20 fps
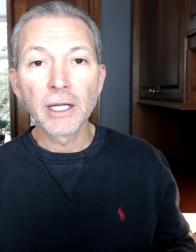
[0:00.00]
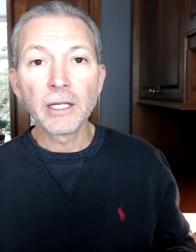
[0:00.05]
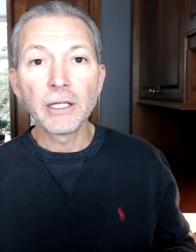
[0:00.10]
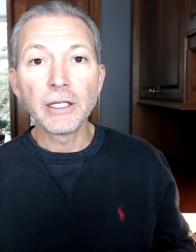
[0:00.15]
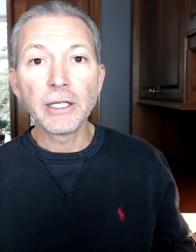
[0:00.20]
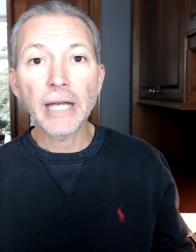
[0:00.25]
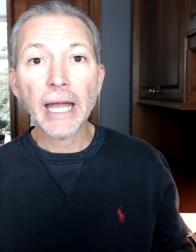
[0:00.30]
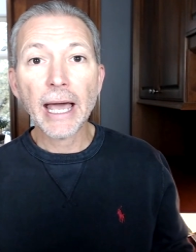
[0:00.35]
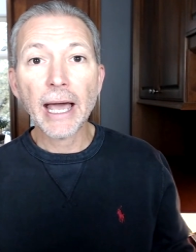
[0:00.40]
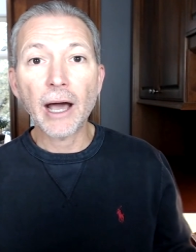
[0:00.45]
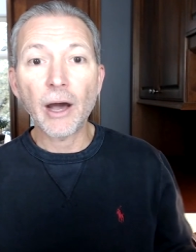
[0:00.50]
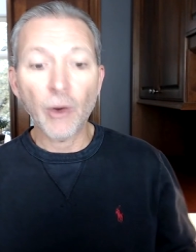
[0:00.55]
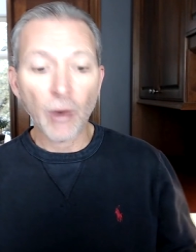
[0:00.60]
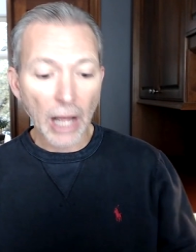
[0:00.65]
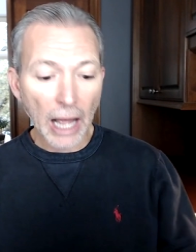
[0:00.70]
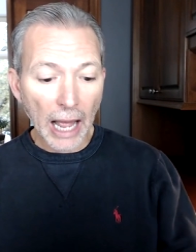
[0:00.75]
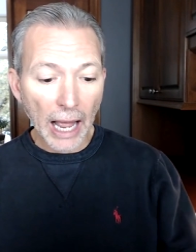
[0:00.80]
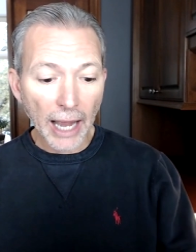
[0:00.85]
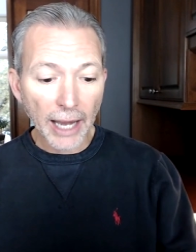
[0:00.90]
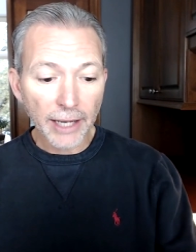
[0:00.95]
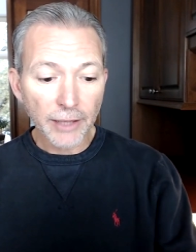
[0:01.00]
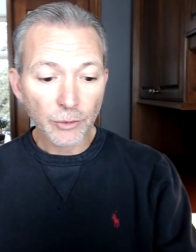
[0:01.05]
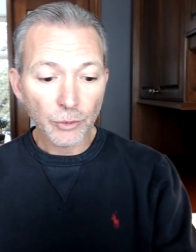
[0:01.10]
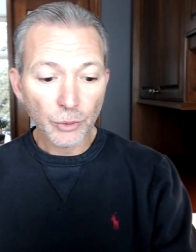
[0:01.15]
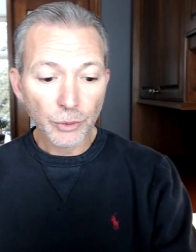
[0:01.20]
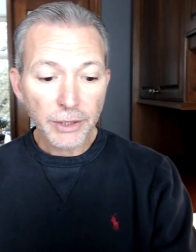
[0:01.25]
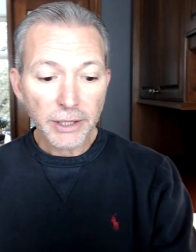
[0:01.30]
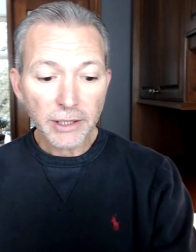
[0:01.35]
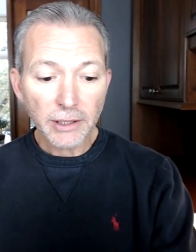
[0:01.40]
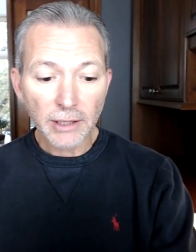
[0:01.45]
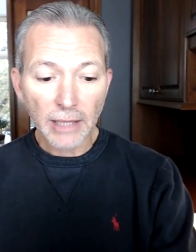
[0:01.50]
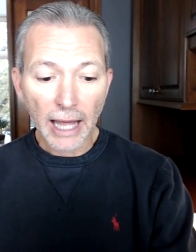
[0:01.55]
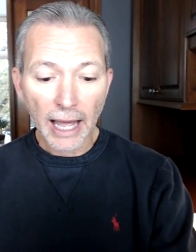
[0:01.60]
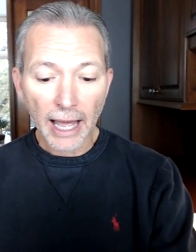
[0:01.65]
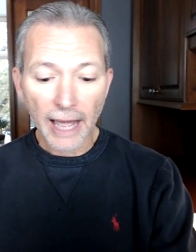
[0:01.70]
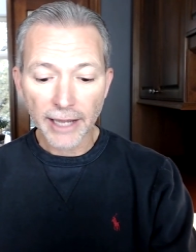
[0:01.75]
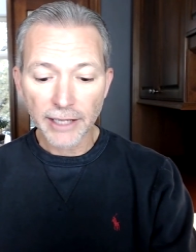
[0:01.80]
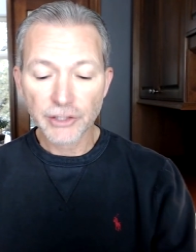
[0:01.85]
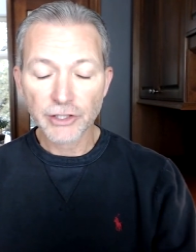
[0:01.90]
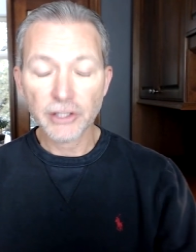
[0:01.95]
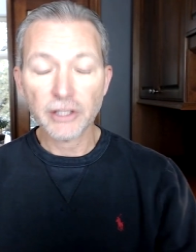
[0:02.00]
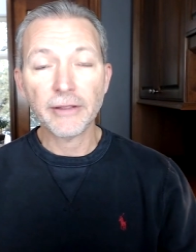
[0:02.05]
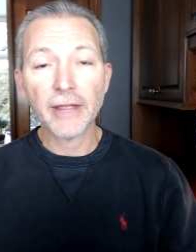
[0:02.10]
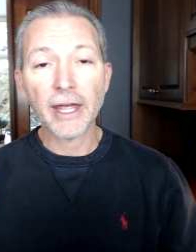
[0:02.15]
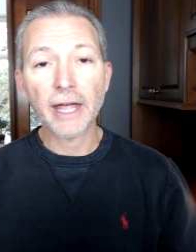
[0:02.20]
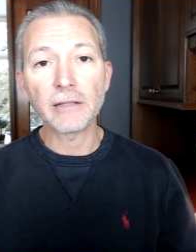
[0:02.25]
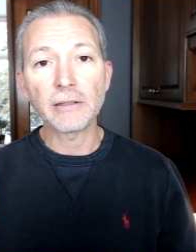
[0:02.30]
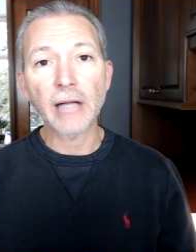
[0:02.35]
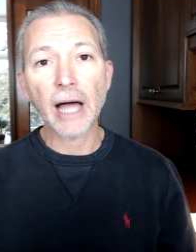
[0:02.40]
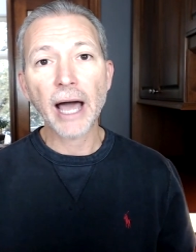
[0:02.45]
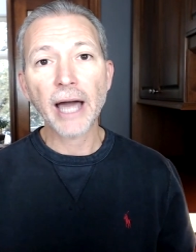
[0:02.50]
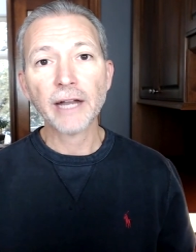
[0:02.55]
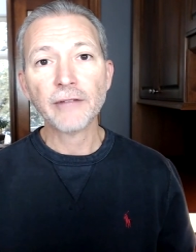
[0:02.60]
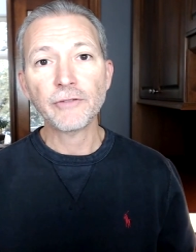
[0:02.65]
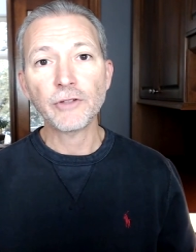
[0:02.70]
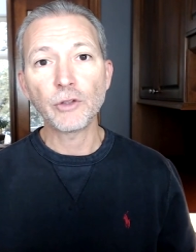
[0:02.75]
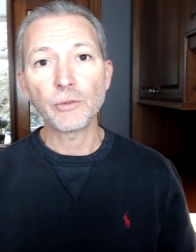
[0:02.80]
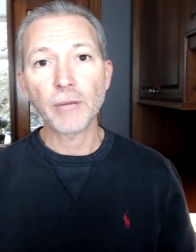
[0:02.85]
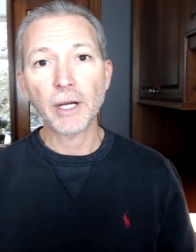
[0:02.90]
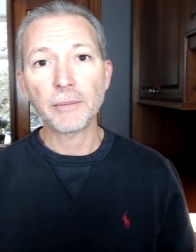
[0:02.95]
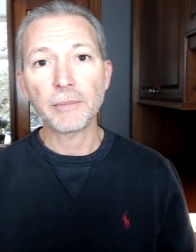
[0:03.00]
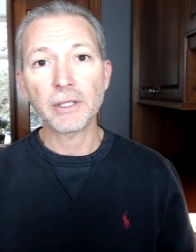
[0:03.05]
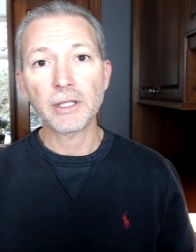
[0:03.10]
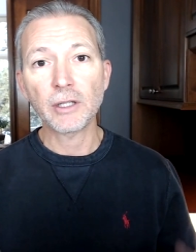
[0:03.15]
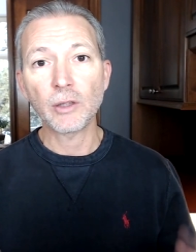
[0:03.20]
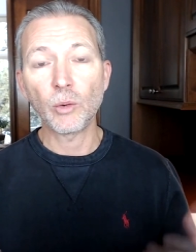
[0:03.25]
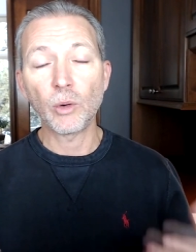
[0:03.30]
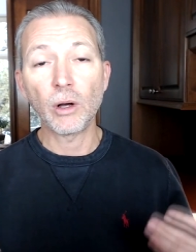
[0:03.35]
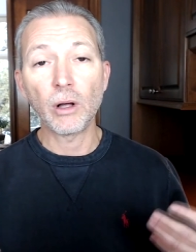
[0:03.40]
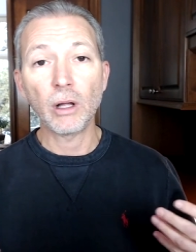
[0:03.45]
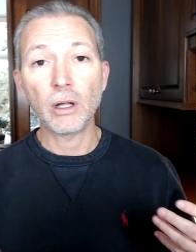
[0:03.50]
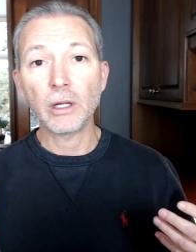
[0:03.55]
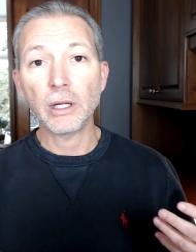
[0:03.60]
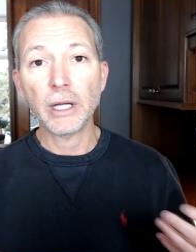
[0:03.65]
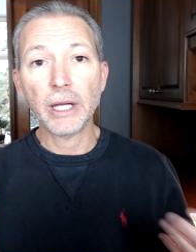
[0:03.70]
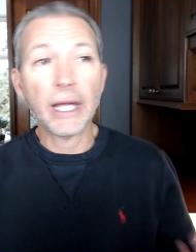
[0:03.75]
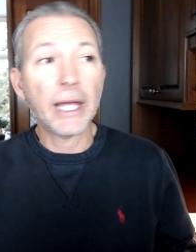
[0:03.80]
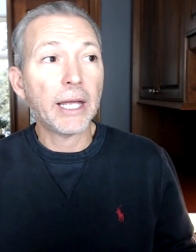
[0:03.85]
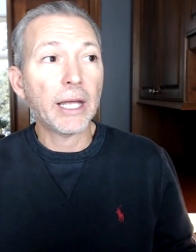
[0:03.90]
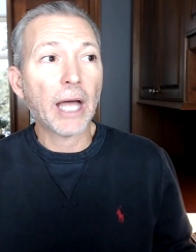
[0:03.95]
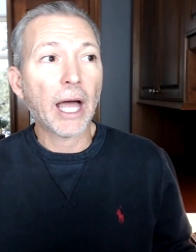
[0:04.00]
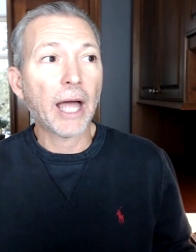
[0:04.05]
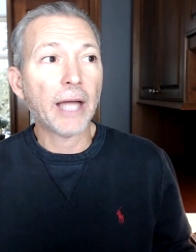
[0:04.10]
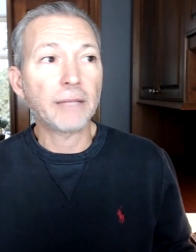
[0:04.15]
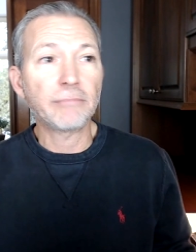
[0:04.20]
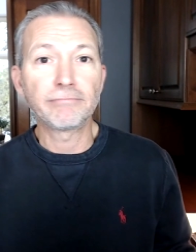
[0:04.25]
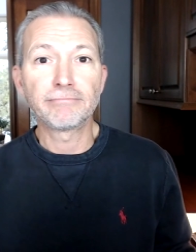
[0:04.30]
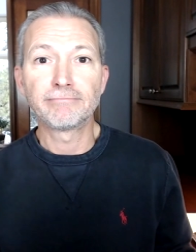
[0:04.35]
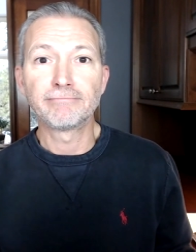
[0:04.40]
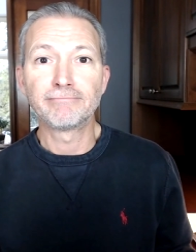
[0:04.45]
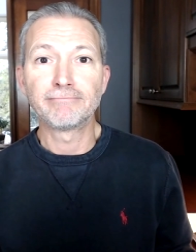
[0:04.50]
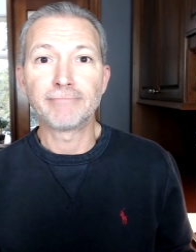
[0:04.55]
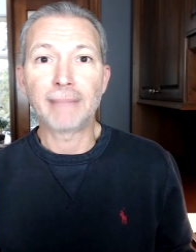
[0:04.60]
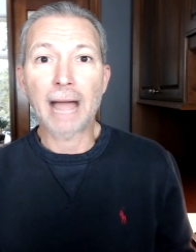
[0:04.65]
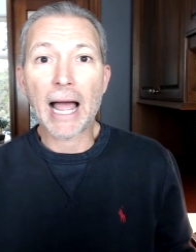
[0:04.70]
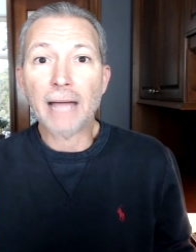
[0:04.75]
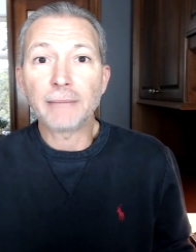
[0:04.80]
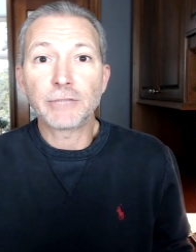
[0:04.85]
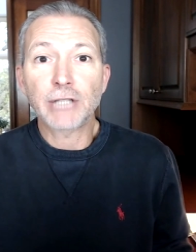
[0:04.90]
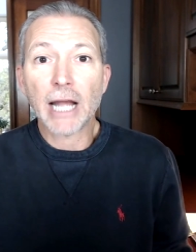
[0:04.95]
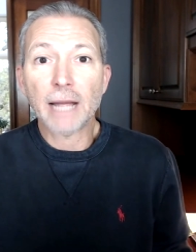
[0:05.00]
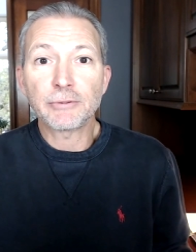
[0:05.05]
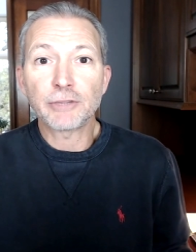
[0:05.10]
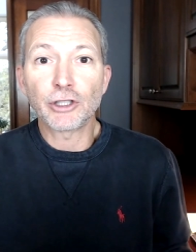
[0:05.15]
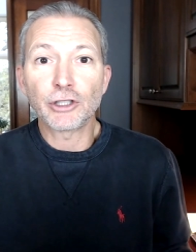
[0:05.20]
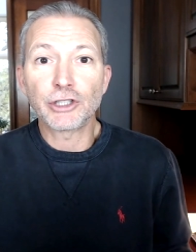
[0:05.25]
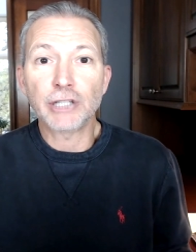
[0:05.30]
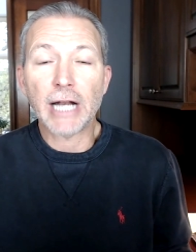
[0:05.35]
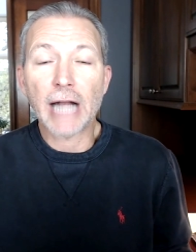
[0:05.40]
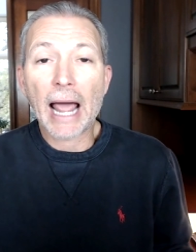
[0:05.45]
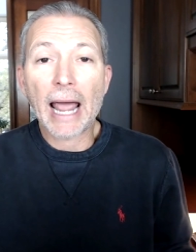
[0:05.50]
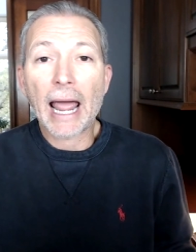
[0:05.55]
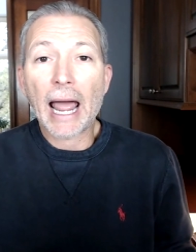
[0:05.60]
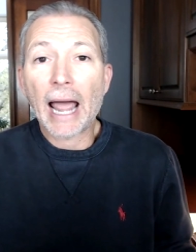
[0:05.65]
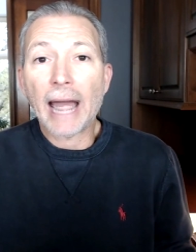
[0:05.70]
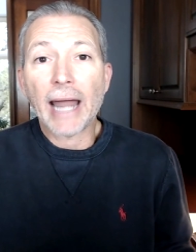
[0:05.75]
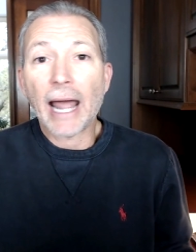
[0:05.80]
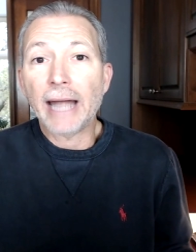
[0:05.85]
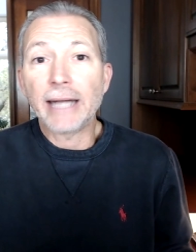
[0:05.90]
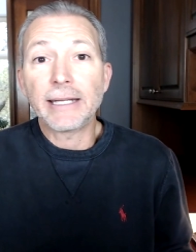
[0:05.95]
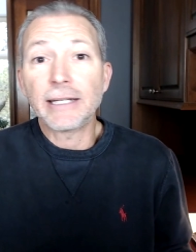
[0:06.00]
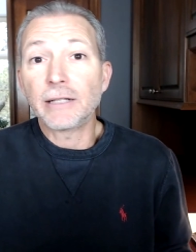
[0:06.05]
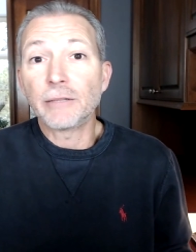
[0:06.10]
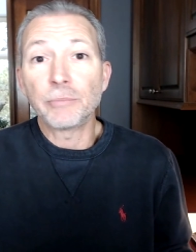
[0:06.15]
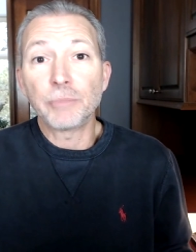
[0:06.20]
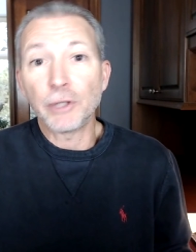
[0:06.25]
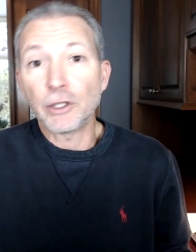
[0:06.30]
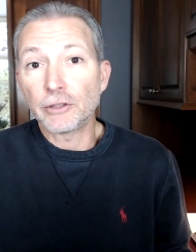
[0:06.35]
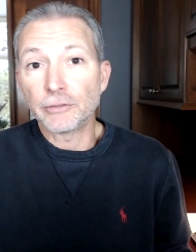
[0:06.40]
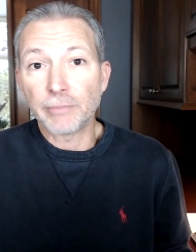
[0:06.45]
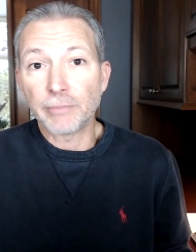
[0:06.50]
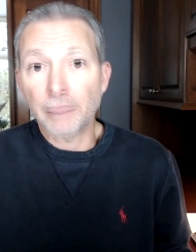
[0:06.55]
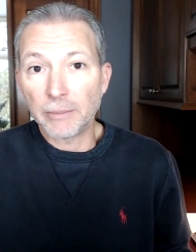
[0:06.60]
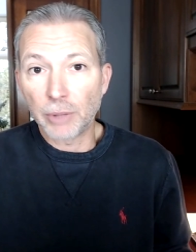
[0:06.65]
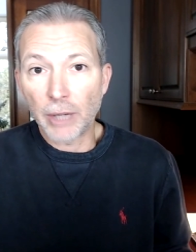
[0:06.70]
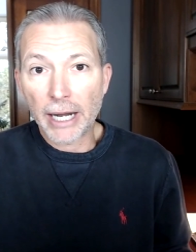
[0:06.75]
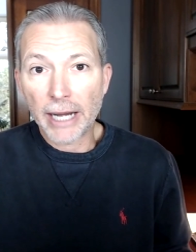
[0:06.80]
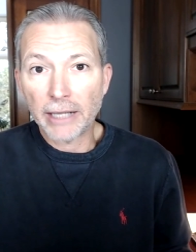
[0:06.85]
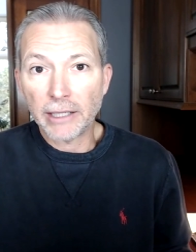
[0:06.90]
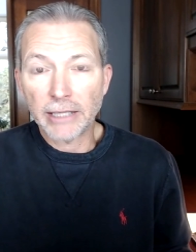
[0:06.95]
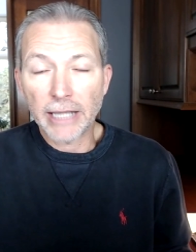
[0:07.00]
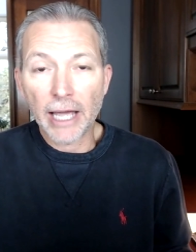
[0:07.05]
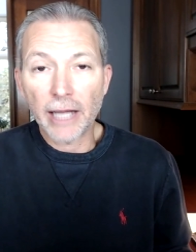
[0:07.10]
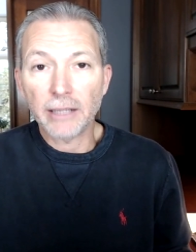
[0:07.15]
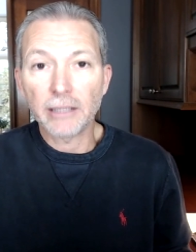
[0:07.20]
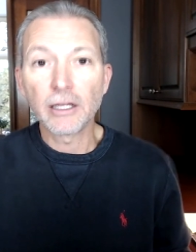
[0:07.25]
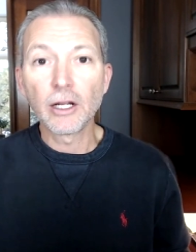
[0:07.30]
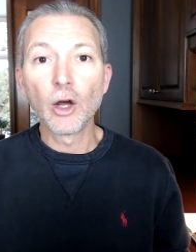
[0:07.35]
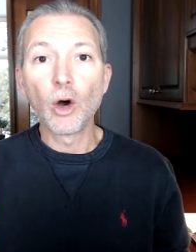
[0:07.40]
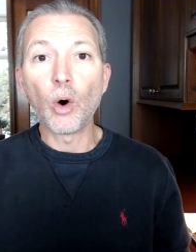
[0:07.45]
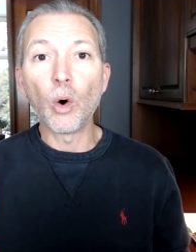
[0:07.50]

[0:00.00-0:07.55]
Now, I realize that a lot of you might be thinking, well, hey, I, I'm job searching. I, I, I didn't build my brand yet.